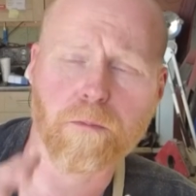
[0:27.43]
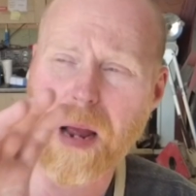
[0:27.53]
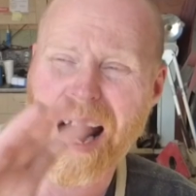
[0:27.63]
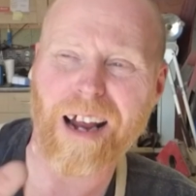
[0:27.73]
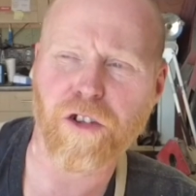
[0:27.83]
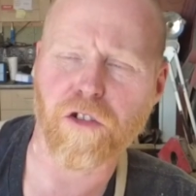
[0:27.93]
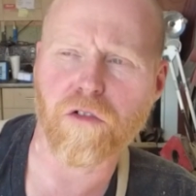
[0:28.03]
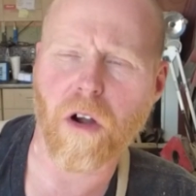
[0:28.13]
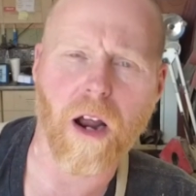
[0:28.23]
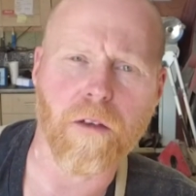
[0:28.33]

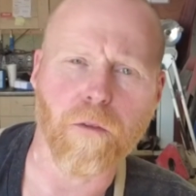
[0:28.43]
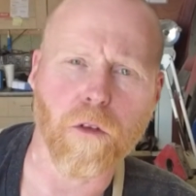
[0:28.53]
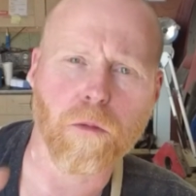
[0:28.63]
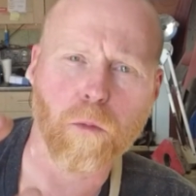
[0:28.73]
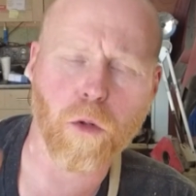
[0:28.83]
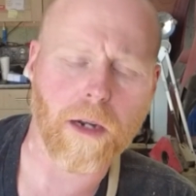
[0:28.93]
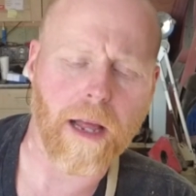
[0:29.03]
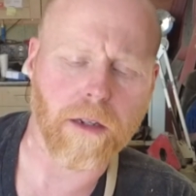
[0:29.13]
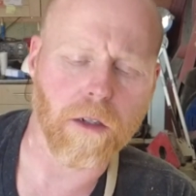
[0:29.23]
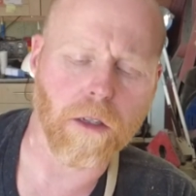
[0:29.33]
actioned rifle, wooden
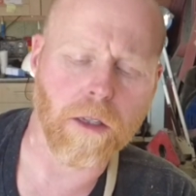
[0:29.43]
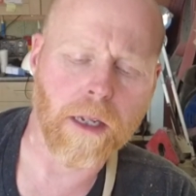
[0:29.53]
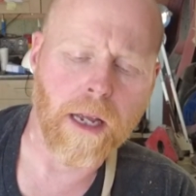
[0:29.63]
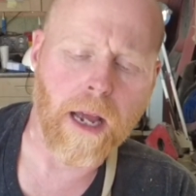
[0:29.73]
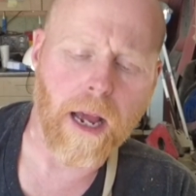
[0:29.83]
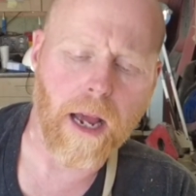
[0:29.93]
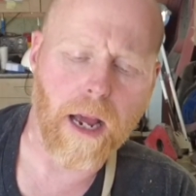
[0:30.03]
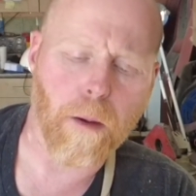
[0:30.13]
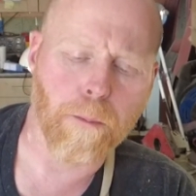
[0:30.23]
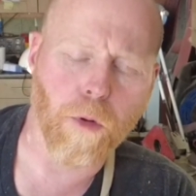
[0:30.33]
handle,
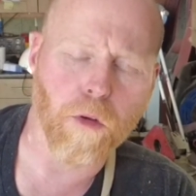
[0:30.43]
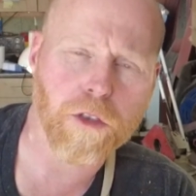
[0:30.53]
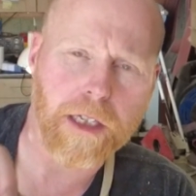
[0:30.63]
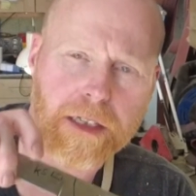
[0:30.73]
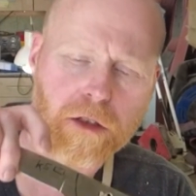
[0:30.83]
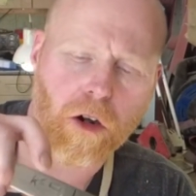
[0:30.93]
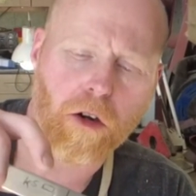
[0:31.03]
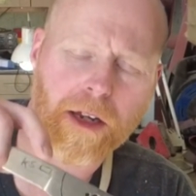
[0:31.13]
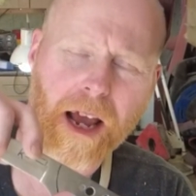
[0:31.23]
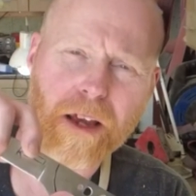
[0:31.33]
but it's
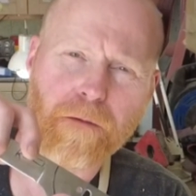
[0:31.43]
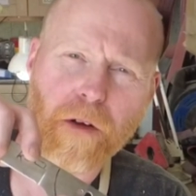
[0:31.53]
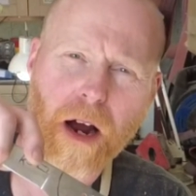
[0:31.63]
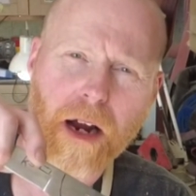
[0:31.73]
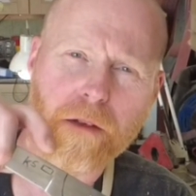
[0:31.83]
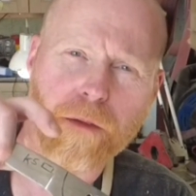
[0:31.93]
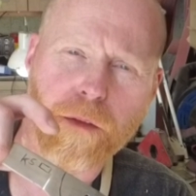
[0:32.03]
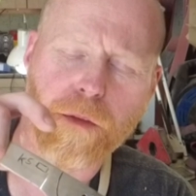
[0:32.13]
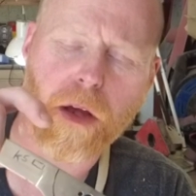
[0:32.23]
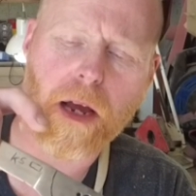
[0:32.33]
got K5
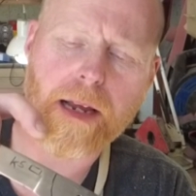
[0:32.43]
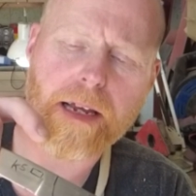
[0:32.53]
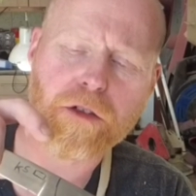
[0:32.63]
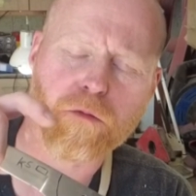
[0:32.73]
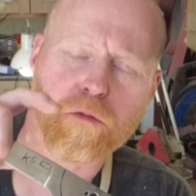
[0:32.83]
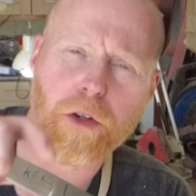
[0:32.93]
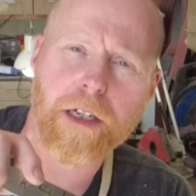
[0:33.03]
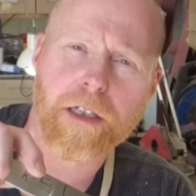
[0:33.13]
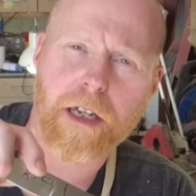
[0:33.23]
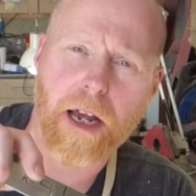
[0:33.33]
that is
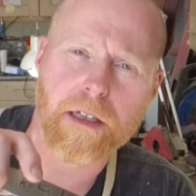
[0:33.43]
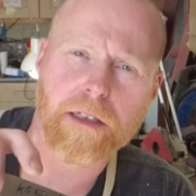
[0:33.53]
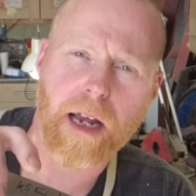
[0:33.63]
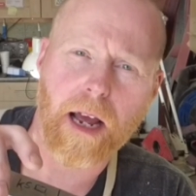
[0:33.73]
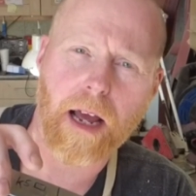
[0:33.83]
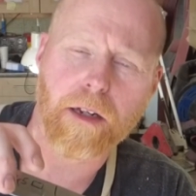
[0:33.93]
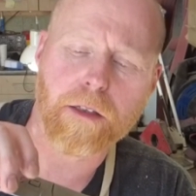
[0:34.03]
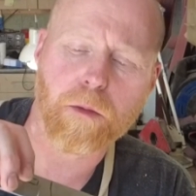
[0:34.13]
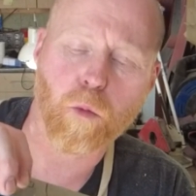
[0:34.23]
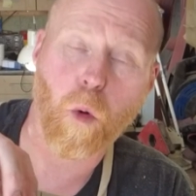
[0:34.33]
recessed
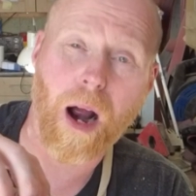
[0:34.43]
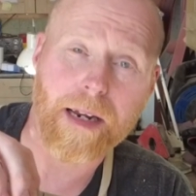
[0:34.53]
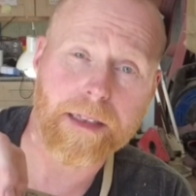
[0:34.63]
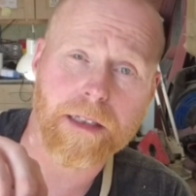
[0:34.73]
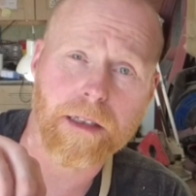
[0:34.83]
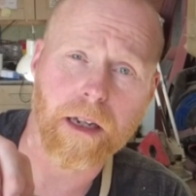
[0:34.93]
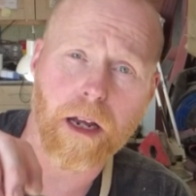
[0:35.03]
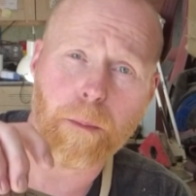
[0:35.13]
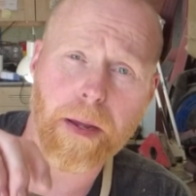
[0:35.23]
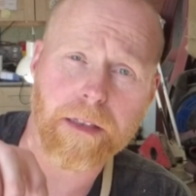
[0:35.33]
and white,
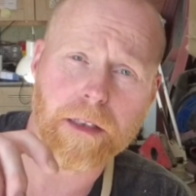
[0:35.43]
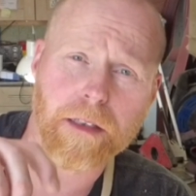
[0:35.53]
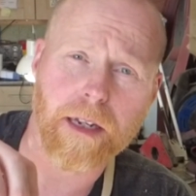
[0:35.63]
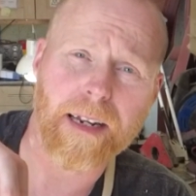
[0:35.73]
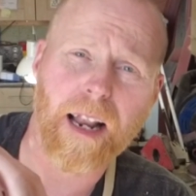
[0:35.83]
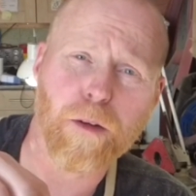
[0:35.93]
painted, inlaid